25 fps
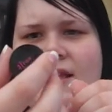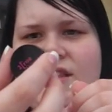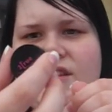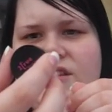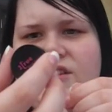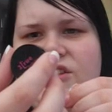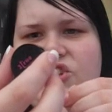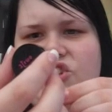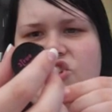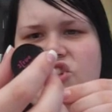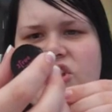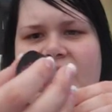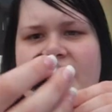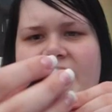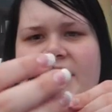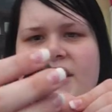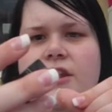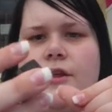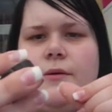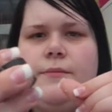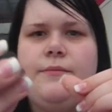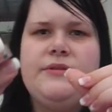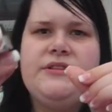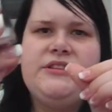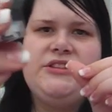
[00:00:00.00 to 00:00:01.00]
this is shade
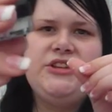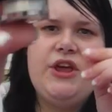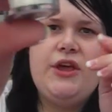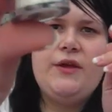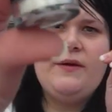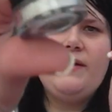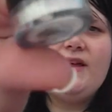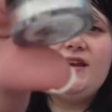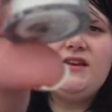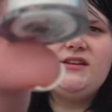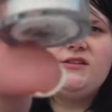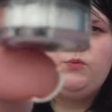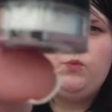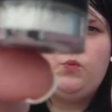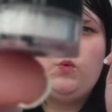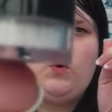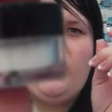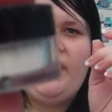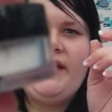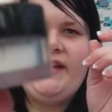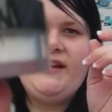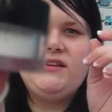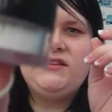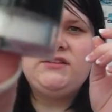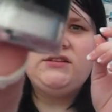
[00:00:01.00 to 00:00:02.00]
number 2 and it's
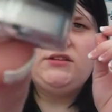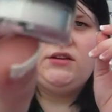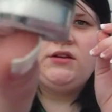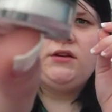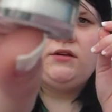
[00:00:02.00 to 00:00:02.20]
white.